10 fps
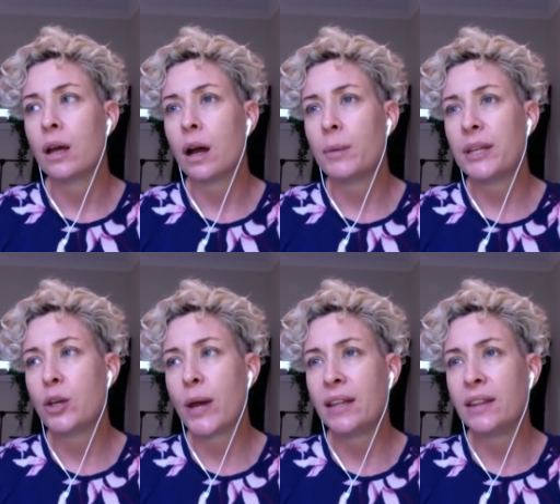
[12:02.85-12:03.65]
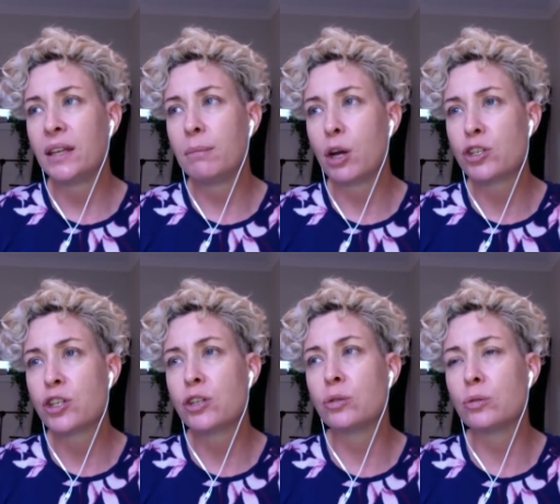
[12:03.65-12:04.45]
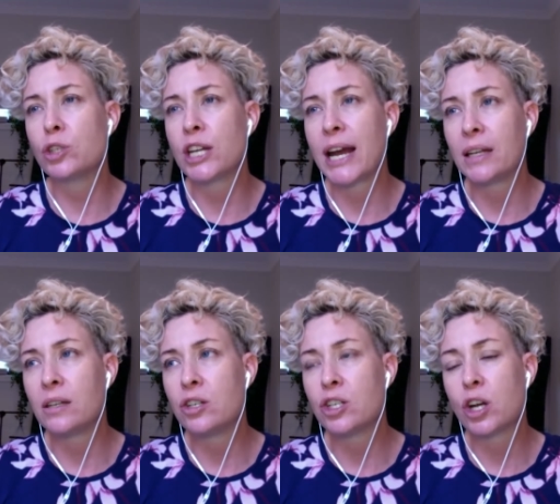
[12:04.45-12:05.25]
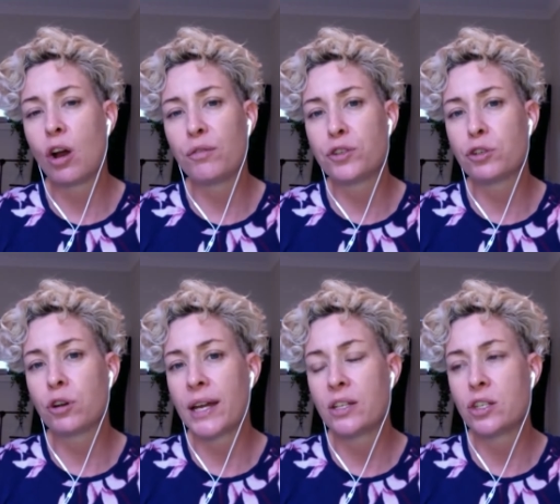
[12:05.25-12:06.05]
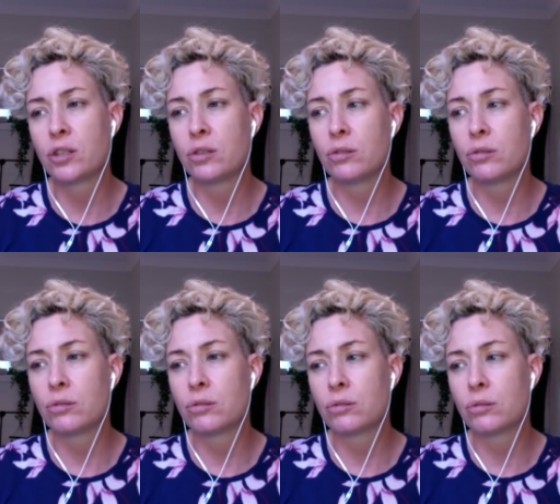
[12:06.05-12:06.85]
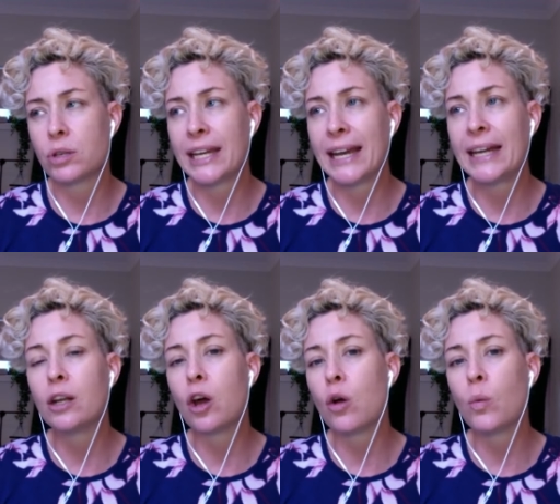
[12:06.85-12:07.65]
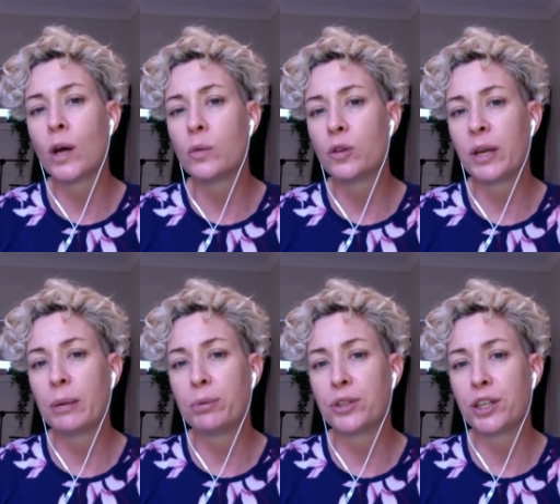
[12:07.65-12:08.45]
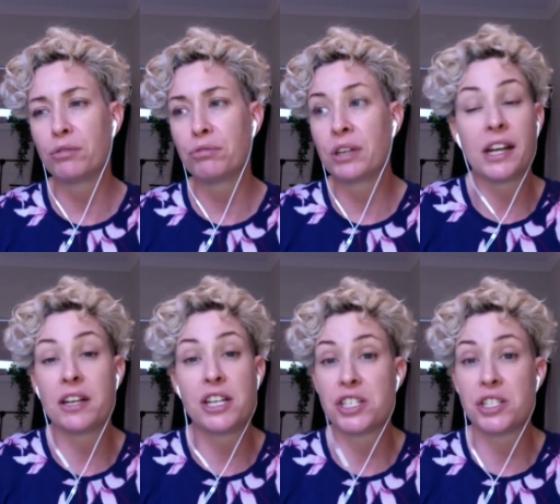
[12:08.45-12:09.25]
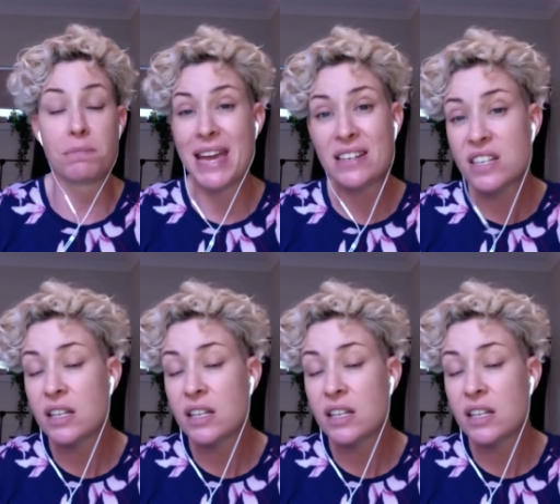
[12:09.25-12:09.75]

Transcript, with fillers: I mean, you had the emotional challenge of trying to get along well with people that you've really only just met.